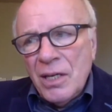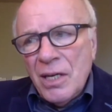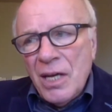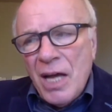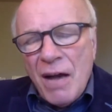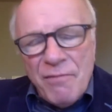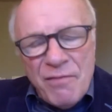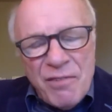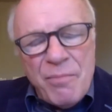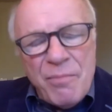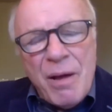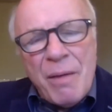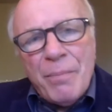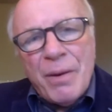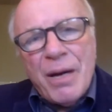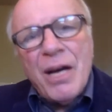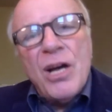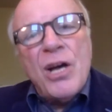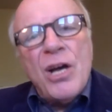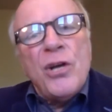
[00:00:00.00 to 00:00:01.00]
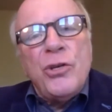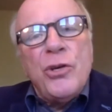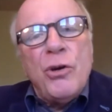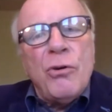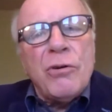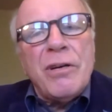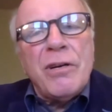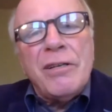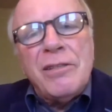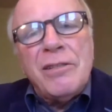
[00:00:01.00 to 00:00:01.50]
And remember,
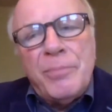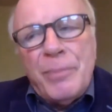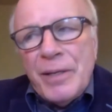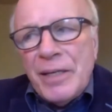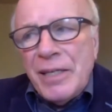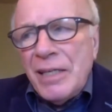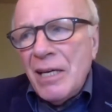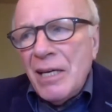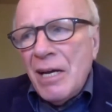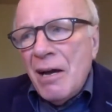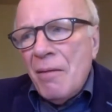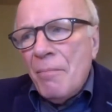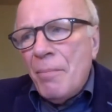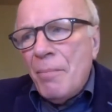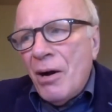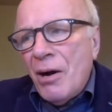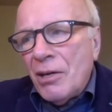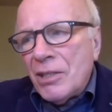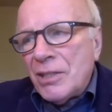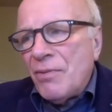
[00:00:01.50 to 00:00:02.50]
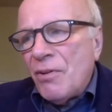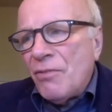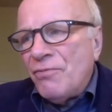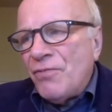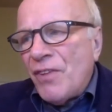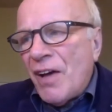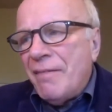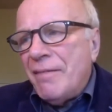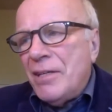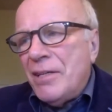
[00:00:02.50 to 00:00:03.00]
you're going to be part of a
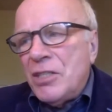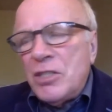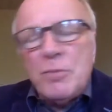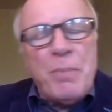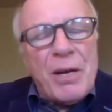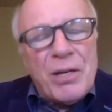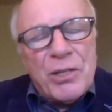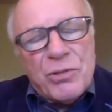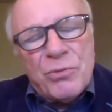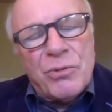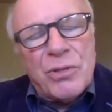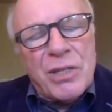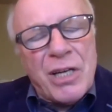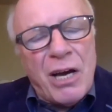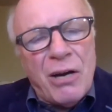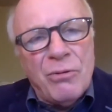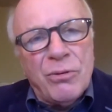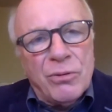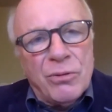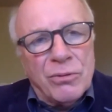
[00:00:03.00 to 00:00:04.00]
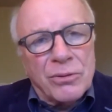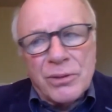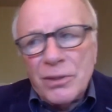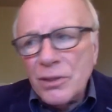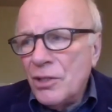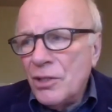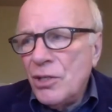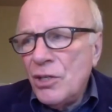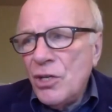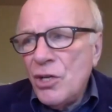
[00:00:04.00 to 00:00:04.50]
very special cohort.
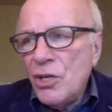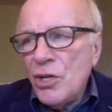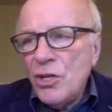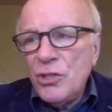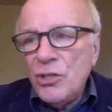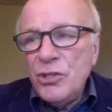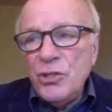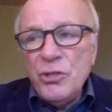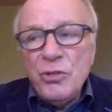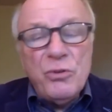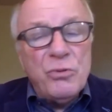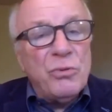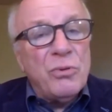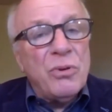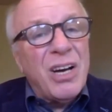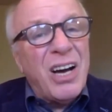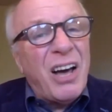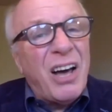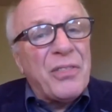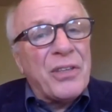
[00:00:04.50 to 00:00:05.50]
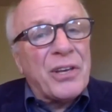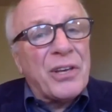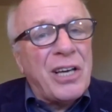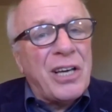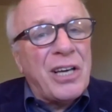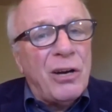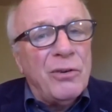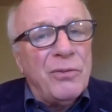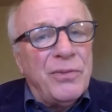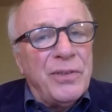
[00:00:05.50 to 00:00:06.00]
You are the
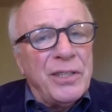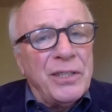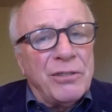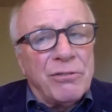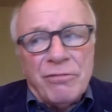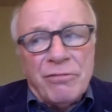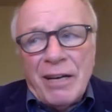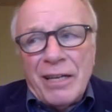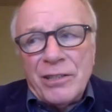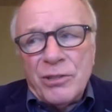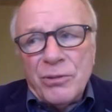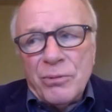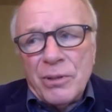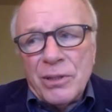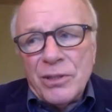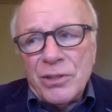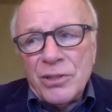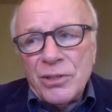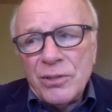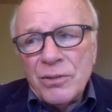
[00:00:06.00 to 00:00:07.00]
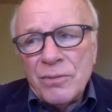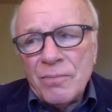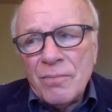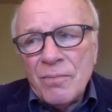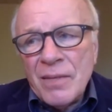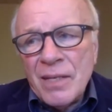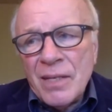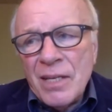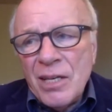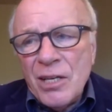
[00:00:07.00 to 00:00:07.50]
COVID graduates.
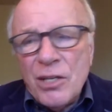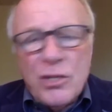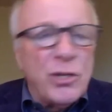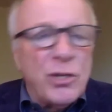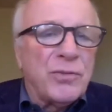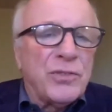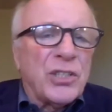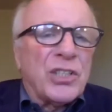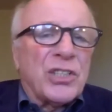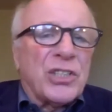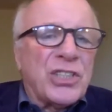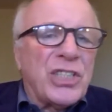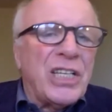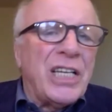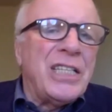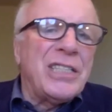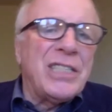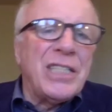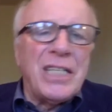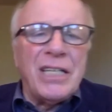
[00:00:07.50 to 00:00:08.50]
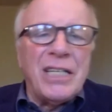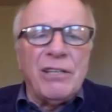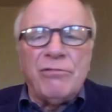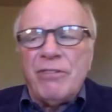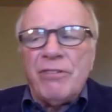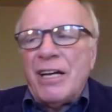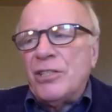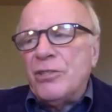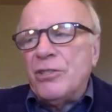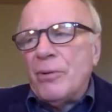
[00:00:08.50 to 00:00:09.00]
You've succeeded in
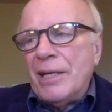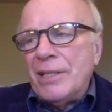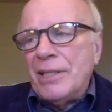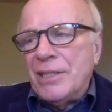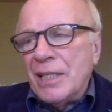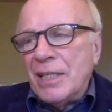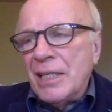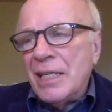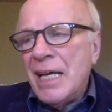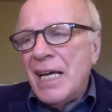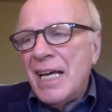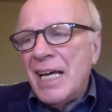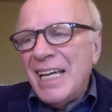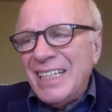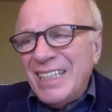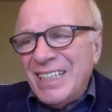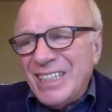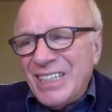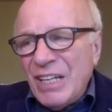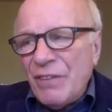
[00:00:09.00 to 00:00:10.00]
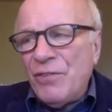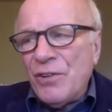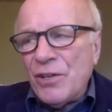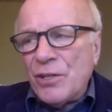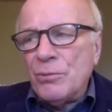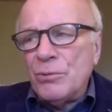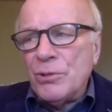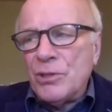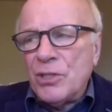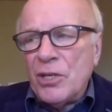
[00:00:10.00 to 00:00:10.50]
graduating in
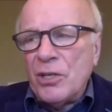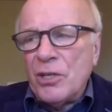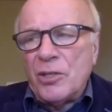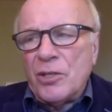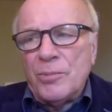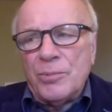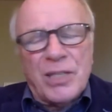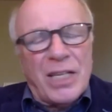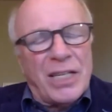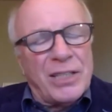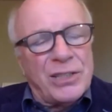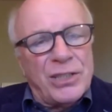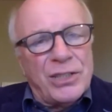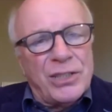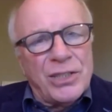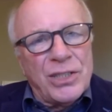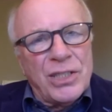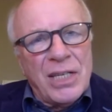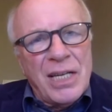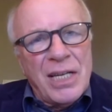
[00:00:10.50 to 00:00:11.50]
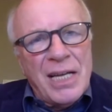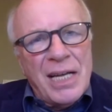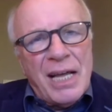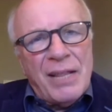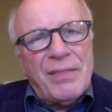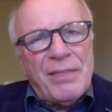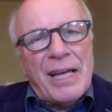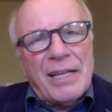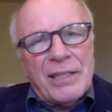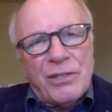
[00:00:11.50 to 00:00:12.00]
difficult circumstances,
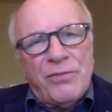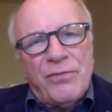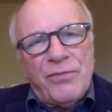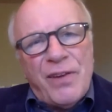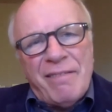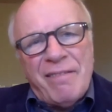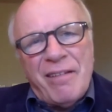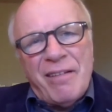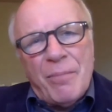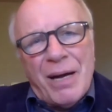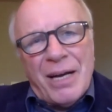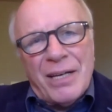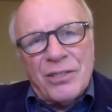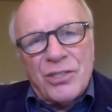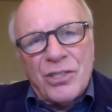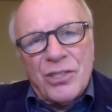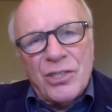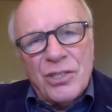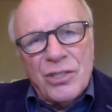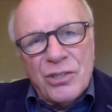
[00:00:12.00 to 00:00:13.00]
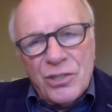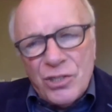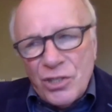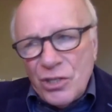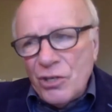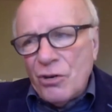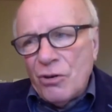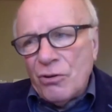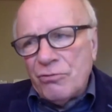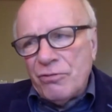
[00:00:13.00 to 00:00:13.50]
and that's very much to
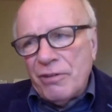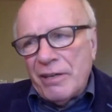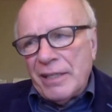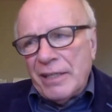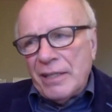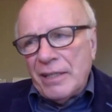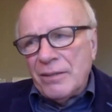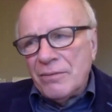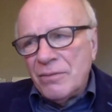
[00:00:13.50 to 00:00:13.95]
your credit.